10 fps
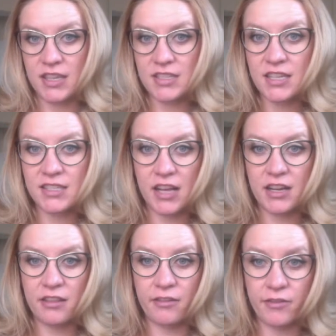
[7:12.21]
As I said
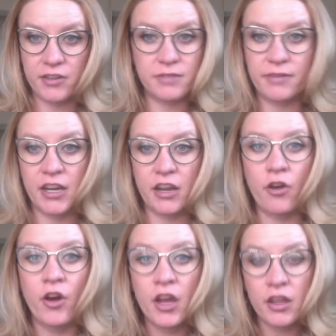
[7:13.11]
in the first
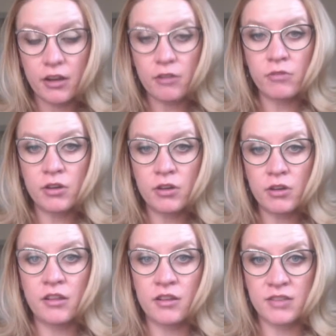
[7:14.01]
video, there will be
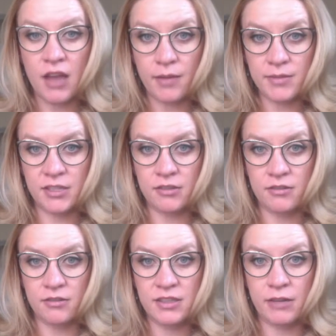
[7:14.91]
those obstacles.